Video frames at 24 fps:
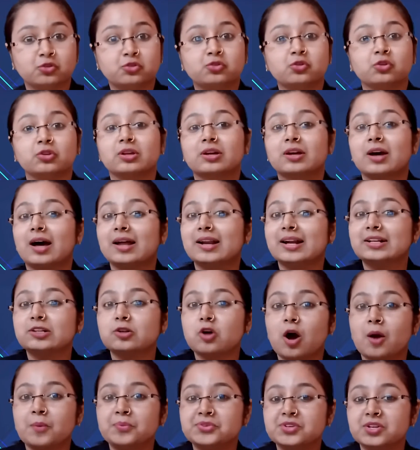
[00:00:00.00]
So the correct
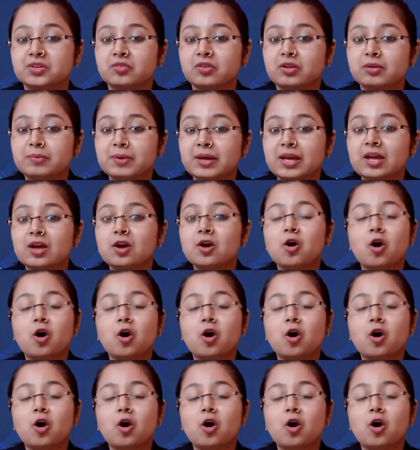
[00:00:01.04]
option will be